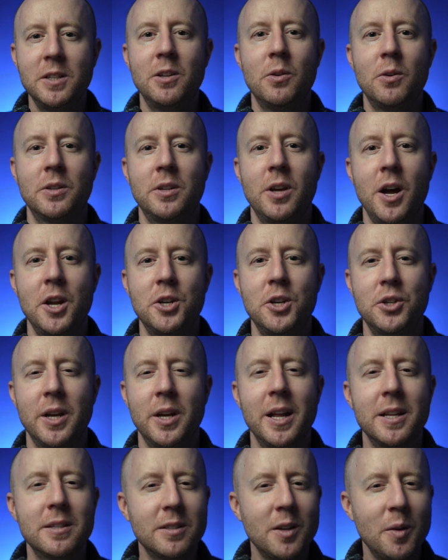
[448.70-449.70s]
don't touch,
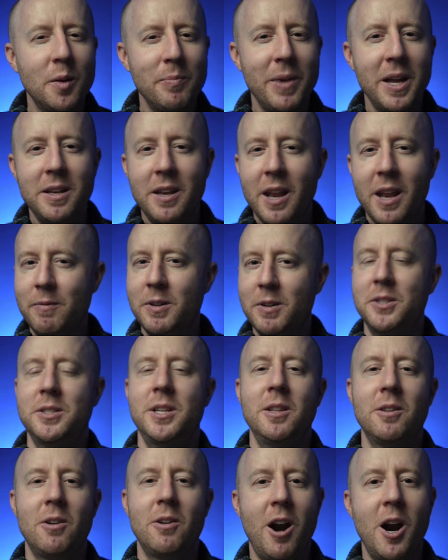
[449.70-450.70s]
and some may never
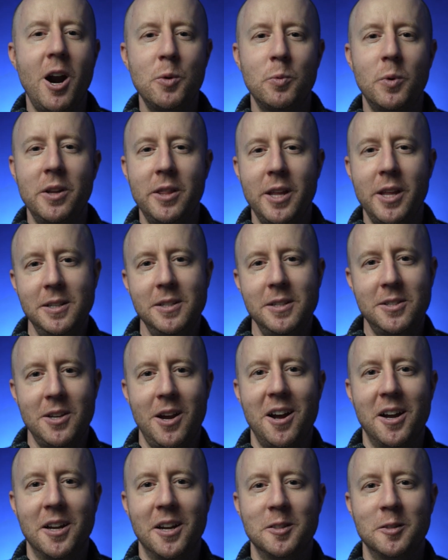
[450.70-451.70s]
see the hardware they
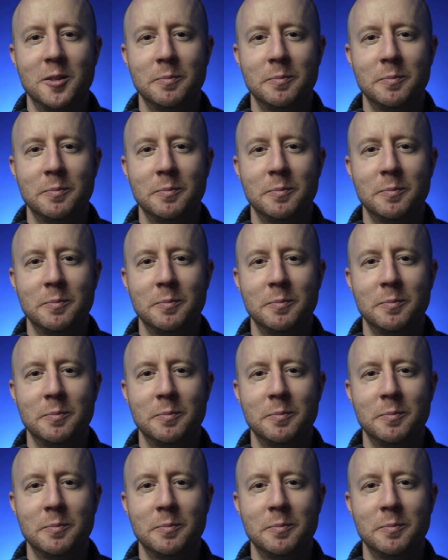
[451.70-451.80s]
design.